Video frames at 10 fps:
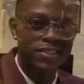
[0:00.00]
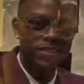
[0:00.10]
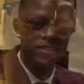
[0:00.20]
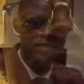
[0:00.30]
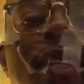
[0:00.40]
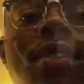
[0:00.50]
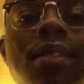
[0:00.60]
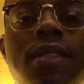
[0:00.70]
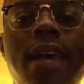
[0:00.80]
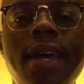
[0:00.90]
Good Things
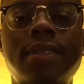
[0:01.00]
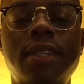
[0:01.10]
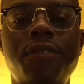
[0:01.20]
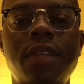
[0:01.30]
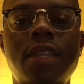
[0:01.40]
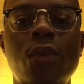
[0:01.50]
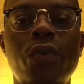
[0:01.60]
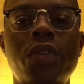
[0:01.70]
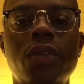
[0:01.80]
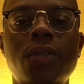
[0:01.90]
is an activity that
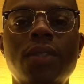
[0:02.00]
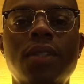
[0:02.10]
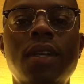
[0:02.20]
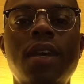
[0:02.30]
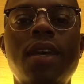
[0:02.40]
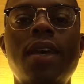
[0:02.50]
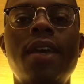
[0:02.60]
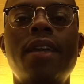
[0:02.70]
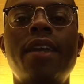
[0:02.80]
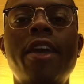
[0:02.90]
we use
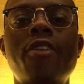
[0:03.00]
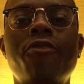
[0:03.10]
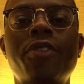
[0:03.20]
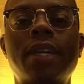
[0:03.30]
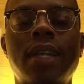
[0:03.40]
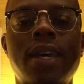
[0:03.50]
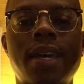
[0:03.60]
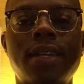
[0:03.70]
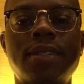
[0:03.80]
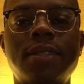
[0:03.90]
in every
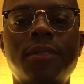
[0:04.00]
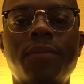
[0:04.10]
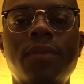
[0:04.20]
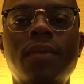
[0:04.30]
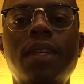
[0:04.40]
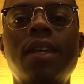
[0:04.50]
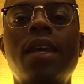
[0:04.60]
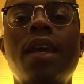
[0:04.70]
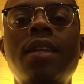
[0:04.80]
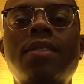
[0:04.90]
class.
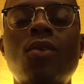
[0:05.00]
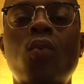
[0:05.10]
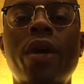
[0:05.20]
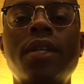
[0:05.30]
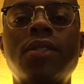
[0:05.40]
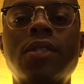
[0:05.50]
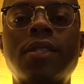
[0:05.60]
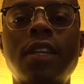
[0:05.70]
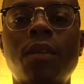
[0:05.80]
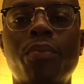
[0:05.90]
It is a way to
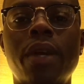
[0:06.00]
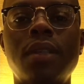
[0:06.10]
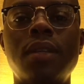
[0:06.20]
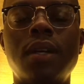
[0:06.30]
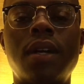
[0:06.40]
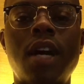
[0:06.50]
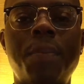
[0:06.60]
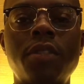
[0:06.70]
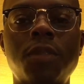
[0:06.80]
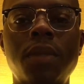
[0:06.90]
celebrate the
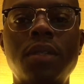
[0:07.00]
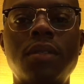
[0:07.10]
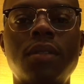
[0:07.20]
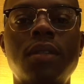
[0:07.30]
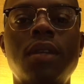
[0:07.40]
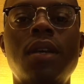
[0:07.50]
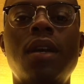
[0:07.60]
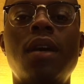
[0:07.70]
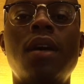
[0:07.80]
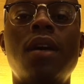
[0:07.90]
accomplishments
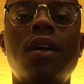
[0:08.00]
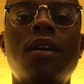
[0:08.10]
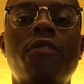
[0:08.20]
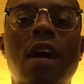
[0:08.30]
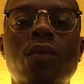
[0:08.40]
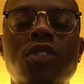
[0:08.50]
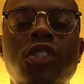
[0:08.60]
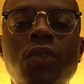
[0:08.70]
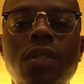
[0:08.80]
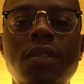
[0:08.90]
of our
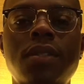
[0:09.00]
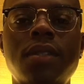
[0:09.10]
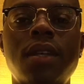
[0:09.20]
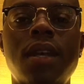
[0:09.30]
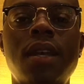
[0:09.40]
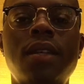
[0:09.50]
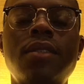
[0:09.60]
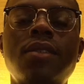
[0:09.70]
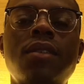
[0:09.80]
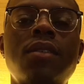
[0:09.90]
students, and it
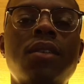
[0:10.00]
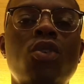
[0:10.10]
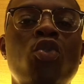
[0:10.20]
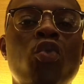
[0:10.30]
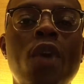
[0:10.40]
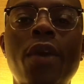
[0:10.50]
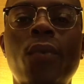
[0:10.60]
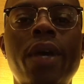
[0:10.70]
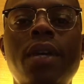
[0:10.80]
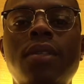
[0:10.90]
is a great
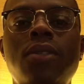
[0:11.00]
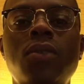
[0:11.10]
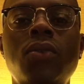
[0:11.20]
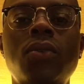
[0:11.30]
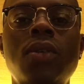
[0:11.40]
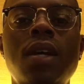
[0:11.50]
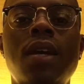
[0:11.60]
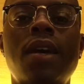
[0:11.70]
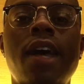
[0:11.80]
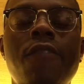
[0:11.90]
way to
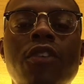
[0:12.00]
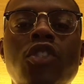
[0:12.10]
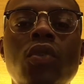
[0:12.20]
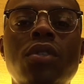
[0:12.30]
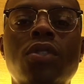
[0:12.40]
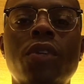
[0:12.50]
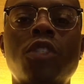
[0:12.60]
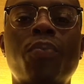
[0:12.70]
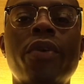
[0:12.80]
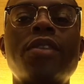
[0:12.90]
have the students to
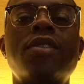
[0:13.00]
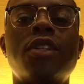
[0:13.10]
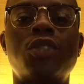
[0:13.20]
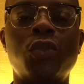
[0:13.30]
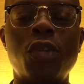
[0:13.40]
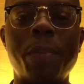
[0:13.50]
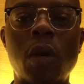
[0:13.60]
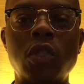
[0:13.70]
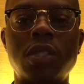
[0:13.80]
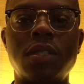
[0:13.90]
express their true
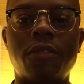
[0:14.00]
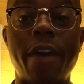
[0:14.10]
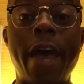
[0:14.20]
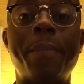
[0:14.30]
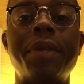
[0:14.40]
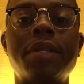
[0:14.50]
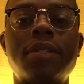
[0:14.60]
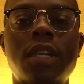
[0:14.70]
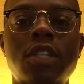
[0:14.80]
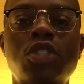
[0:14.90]
emotions of
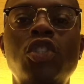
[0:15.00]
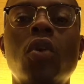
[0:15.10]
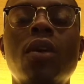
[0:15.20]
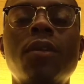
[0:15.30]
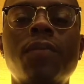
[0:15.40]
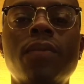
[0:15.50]
happiness and joy.